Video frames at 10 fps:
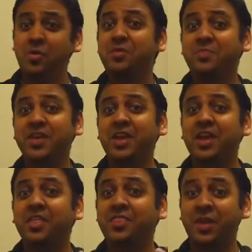But point
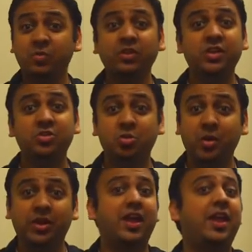being, they really
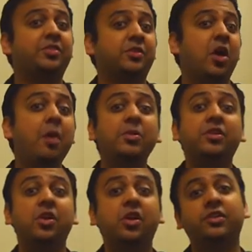enjoyed it, and the
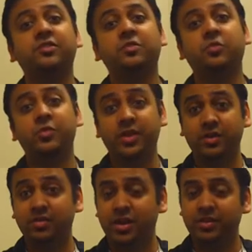comment cards
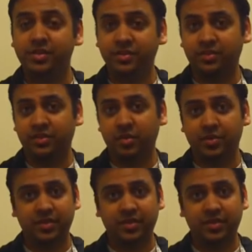reiterated this.